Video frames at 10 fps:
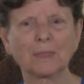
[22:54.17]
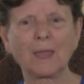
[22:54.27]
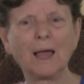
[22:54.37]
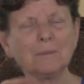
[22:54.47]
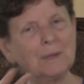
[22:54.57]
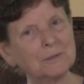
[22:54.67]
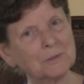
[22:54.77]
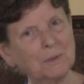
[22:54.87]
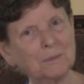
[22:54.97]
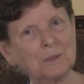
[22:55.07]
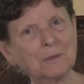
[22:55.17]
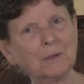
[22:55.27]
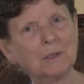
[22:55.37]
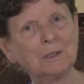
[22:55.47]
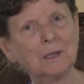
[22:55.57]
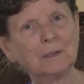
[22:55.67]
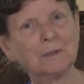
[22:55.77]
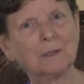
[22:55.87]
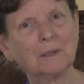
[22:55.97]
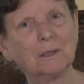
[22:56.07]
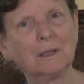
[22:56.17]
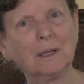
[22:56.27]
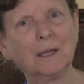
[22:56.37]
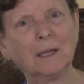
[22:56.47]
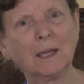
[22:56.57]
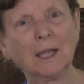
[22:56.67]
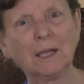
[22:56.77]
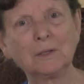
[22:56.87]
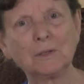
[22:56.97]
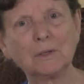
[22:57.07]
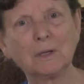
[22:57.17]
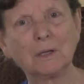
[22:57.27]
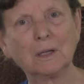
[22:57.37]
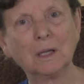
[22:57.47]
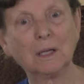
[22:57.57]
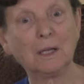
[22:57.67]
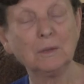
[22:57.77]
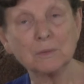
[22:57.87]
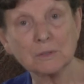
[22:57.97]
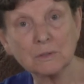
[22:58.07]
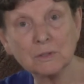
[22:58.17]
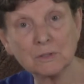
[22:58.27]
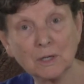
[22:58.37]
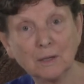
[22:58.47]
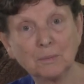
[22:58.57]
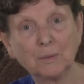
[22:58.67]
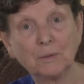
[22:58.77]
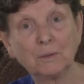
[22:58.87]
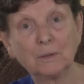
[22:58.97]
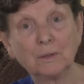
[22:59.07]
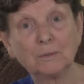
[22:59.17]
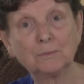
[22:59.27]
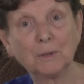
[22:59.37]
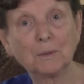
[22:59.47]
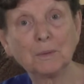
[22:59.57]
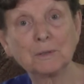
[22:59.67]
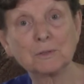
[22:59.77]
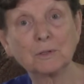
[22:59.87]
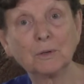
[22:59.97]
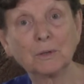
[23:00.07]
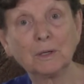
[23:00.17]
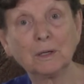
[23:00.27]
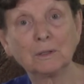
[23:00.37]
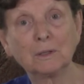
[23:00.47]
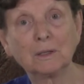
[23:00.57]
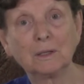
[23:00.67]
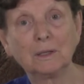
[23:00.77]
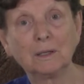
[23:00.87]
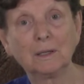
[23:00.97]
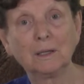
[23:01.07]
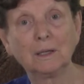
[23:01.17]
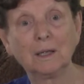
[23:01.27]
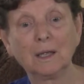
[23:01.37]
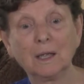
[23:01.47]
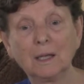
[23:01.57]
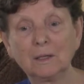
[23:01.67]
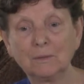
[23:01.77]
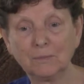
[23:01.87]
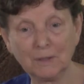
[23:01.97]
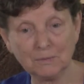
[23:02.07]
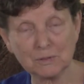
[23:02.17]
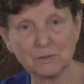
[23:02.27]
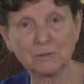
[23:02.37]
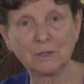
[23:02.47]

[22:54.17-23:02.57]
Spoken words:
I met Swami Kriyananda, and he was a disciple of Paramahansa Yogananda. And if he was and